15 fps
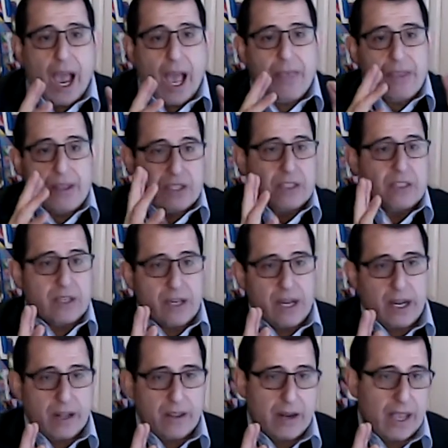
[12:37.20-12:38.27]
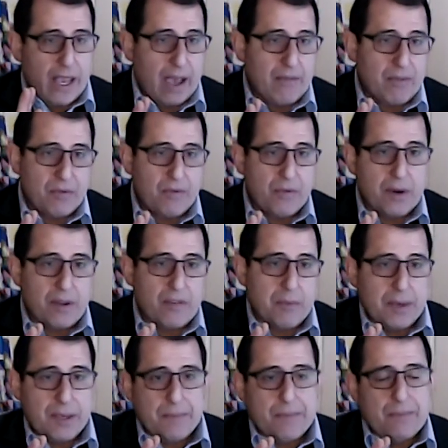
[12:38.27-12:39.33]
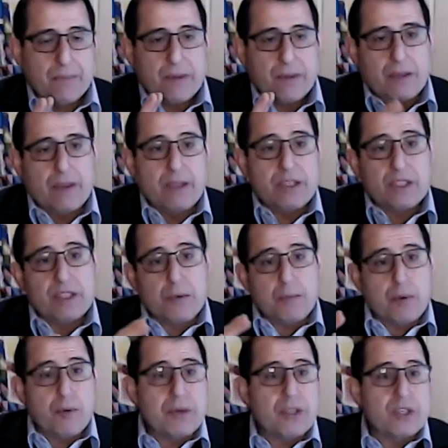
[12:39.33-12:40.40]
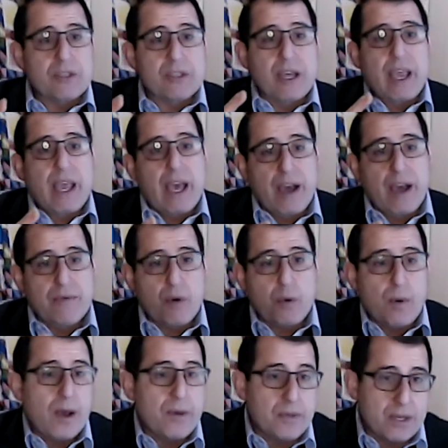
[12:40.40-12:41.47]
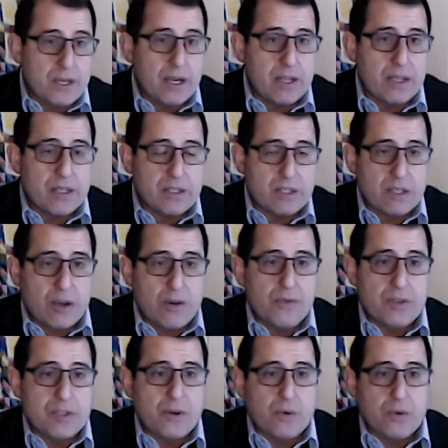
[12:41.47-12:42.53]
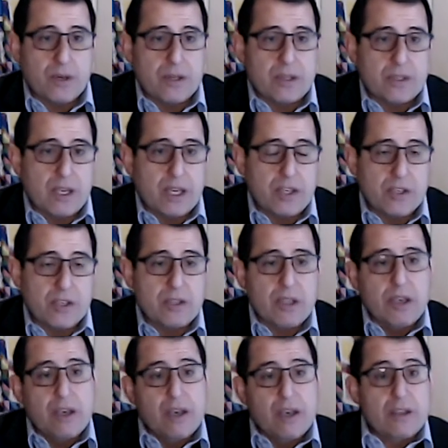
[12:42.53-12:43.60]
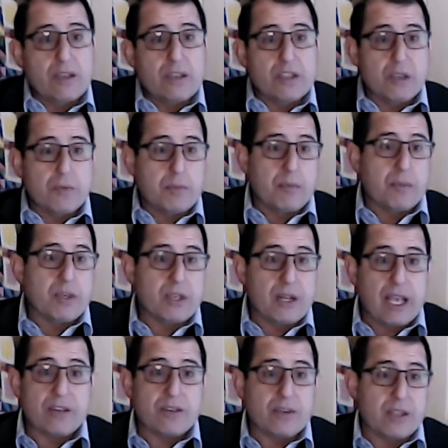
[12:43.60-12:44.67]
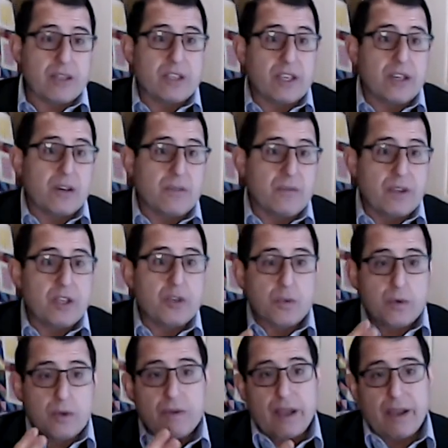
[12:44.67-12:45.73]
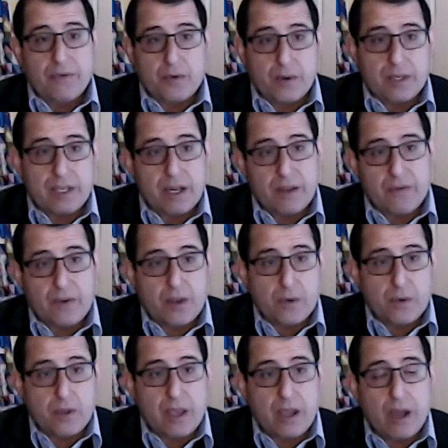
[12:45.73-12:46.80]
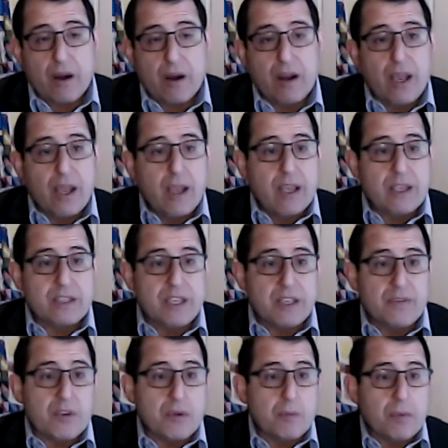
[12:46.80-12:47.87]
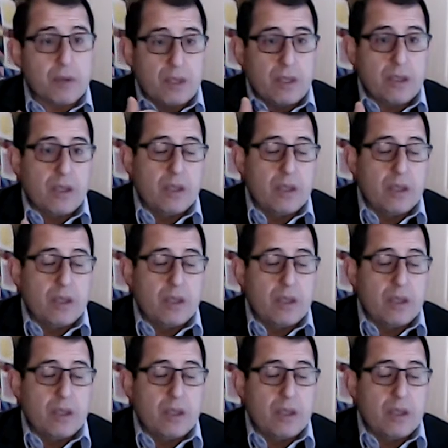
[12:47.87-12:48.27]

this is the data that I have in front of me. This is the permissions I have around the data itself as an organization. This is the permission, actually, this individual, I have to identify who they are, has given me